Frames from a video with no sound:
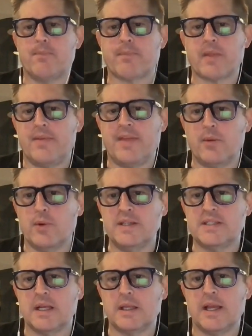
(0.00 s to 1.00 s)
they
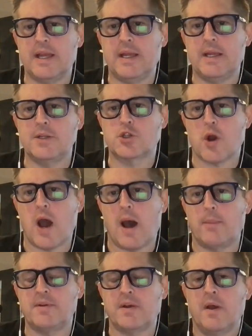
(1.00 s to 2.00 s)
recently
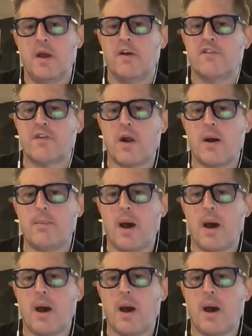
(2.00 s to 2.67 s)
dropped from